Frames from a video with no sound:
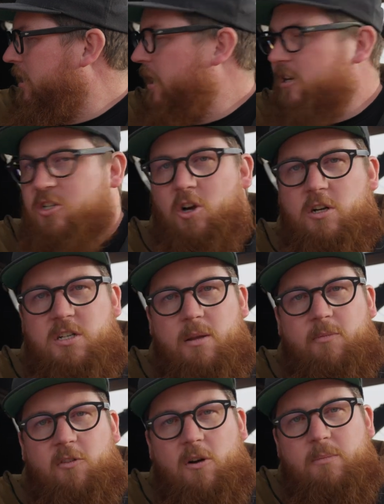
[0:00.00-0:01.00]
And to charge
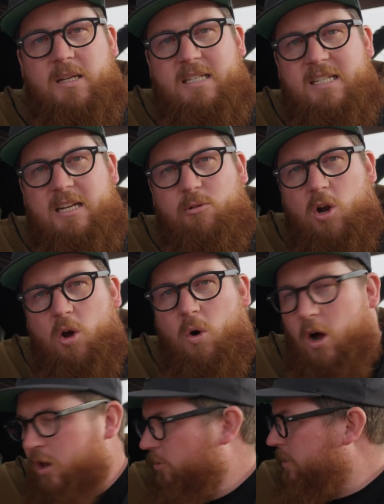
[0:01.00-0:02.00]
them from 0
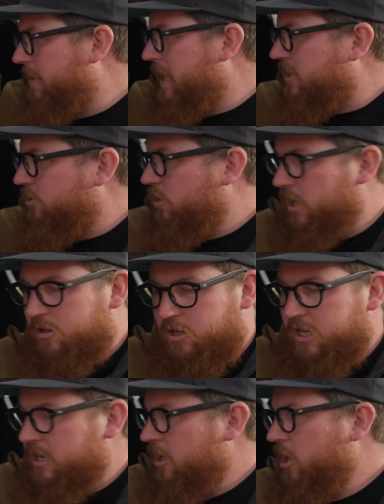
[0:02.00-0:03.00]
all the way back to
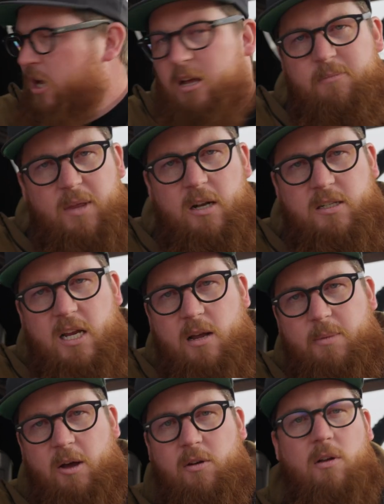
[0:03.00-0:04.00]
100, it'll take
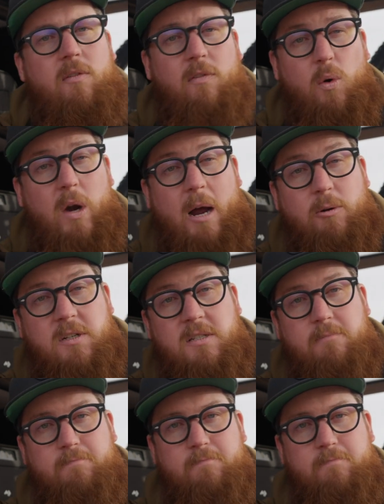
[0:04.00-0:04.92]
about 4 hours.